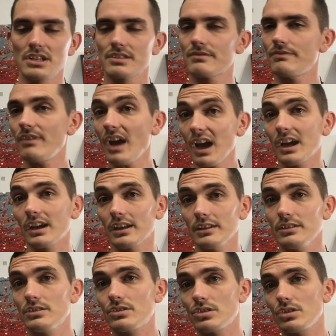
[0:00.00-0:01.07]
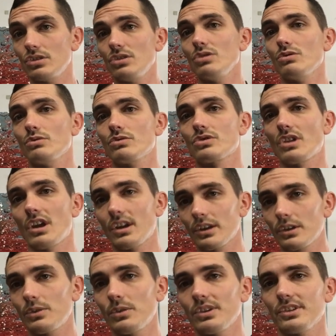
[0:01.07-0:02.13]
is fine to use on
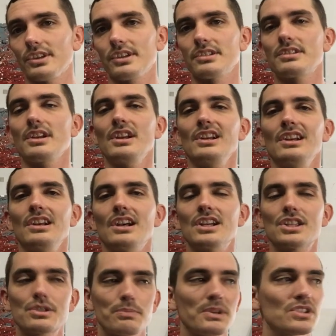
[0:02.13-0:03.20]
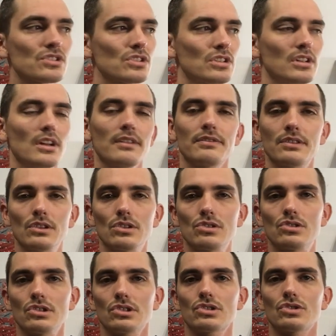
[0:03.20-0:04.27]
acrylics especially if you're
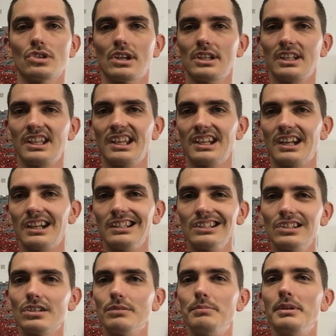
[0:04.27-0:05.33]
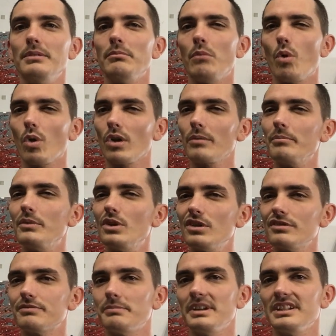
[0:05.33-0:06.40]
just trying to get a little bit more
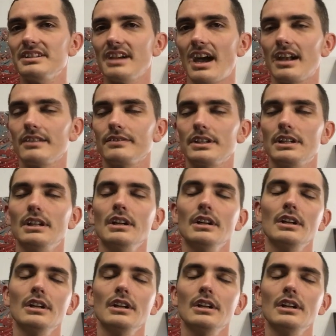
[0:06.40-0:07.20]
movement out of it.